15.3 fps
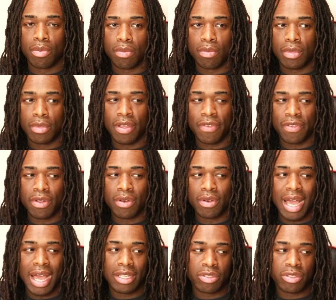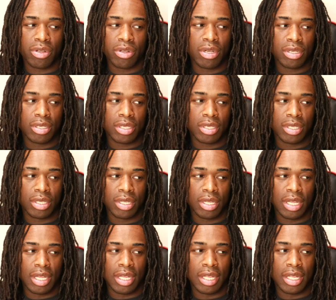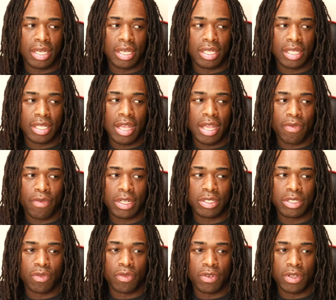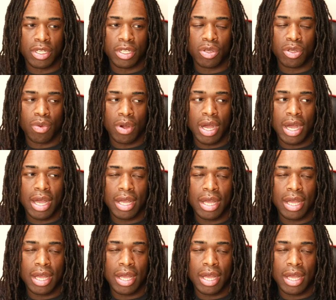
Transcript: If you're not drunk and they arrest you for DUI,